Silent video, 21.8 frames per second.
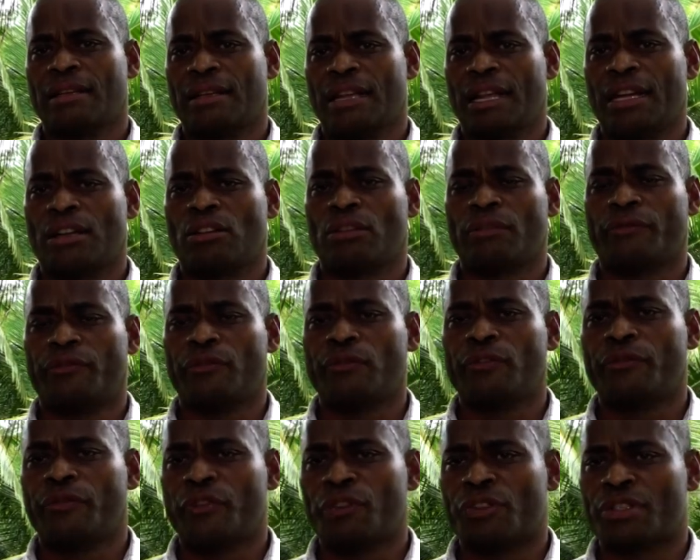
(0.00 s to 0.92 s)
Atoll
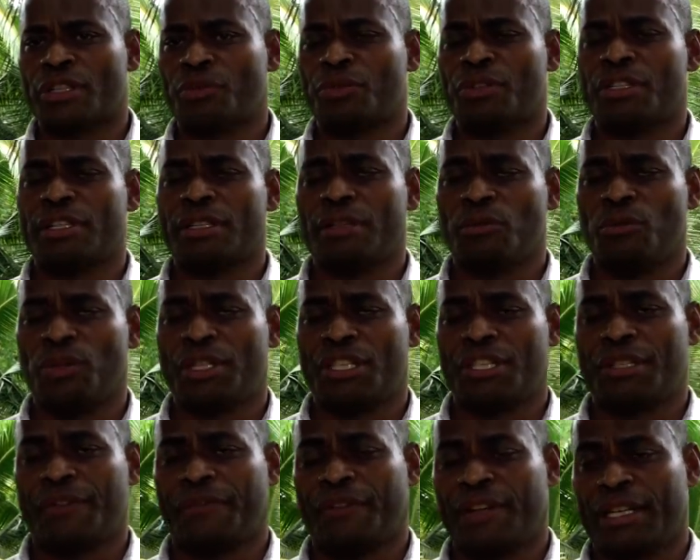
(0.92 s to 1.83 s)
Food Future, which
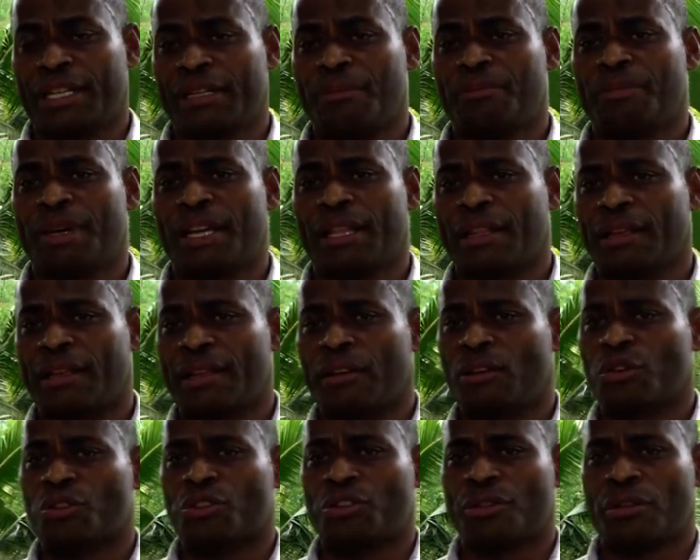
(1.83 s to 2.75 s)
is funded by
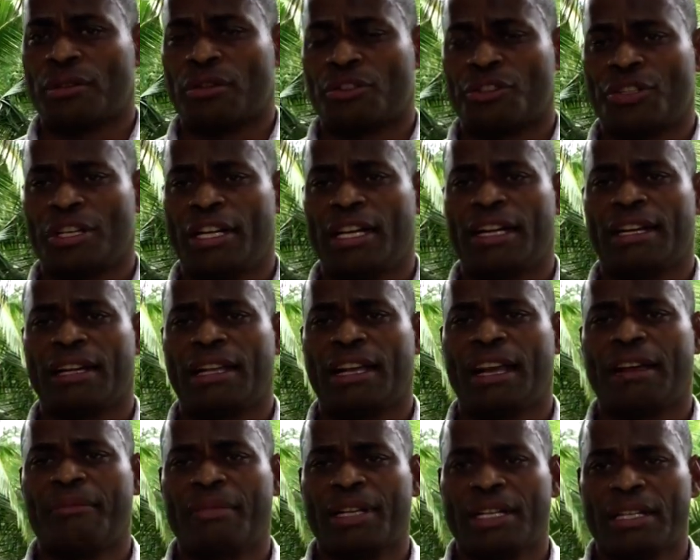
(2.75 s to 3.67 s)
the Australian
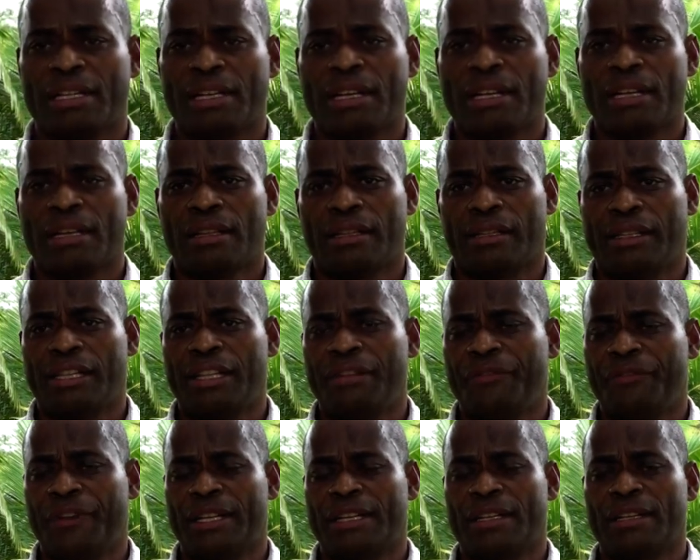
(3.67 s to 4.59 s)
government,
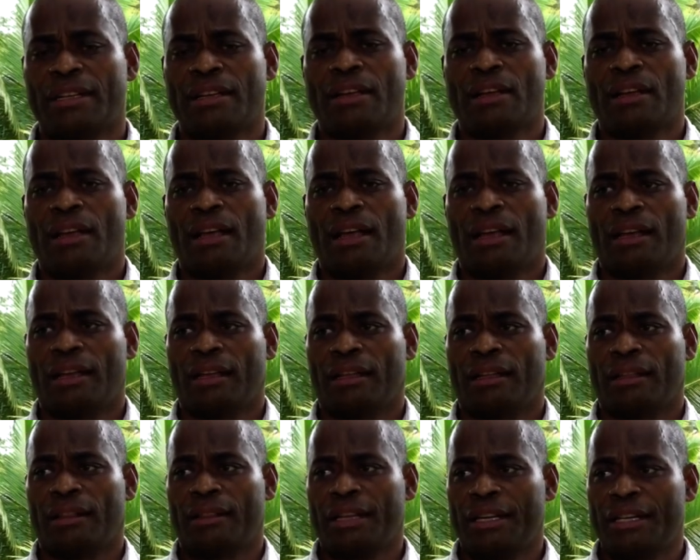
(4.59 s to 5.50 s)
DFAT,
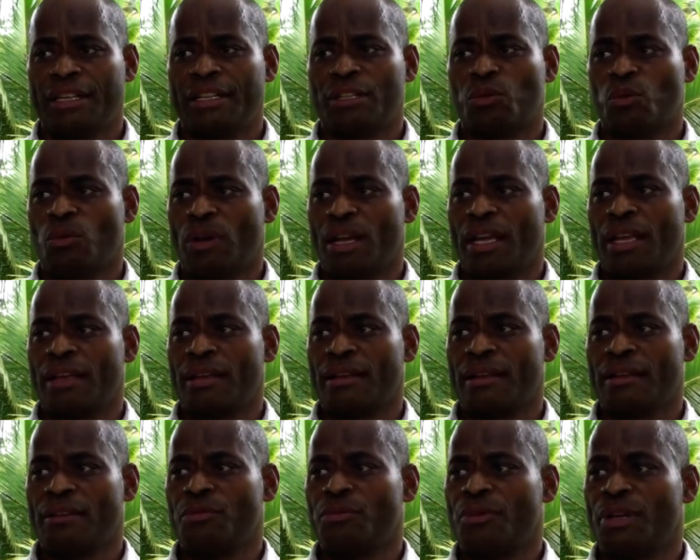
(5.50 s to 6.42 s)
that is why
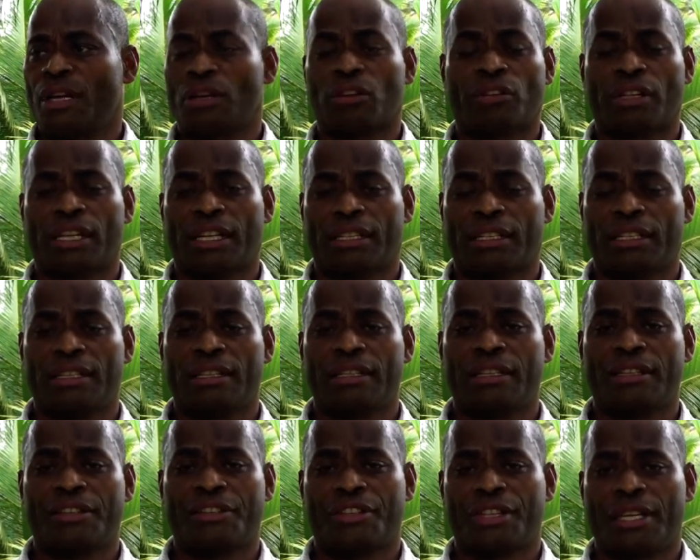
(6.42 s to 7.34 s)
we are conducting
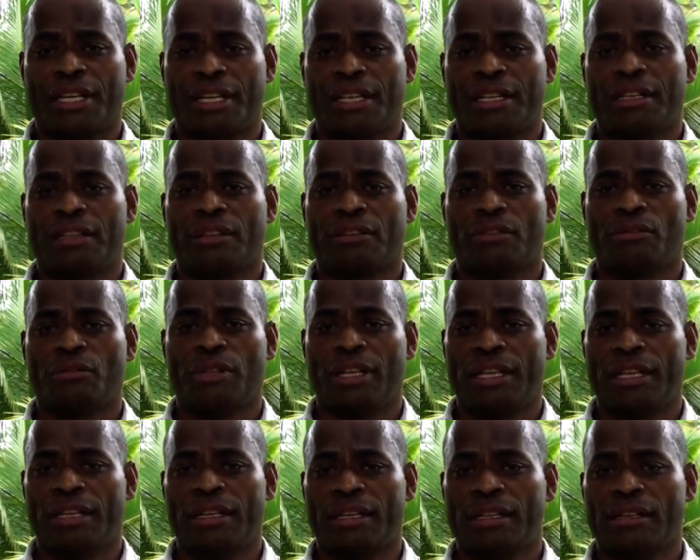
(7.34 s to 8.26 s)
this training
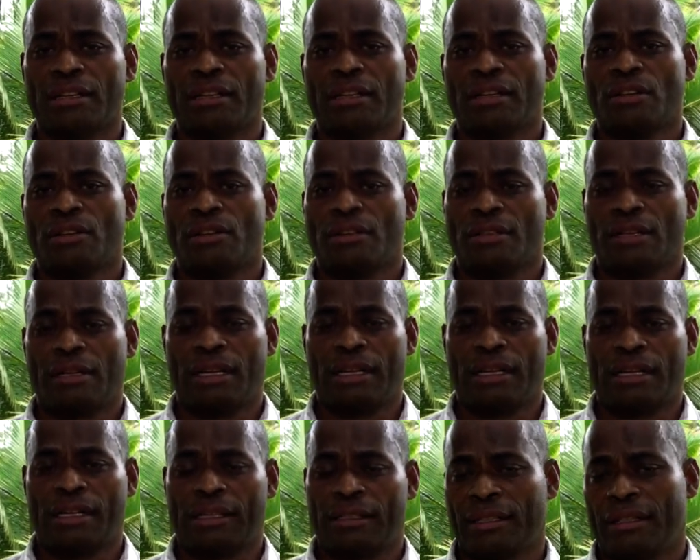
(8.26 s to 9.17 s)
today
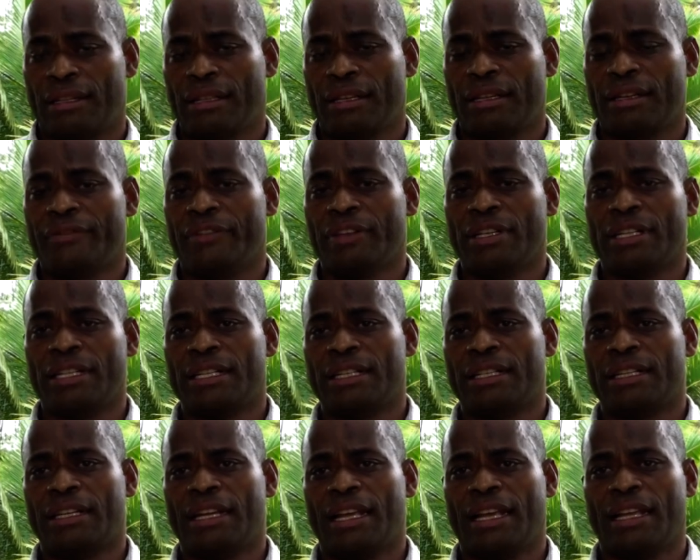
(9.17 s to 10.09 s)
under the Live and
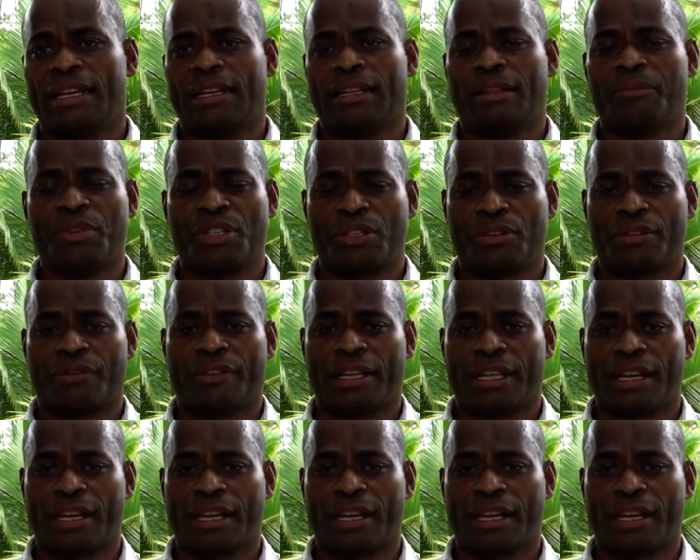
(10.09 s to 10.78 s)
Learn and the Ministry of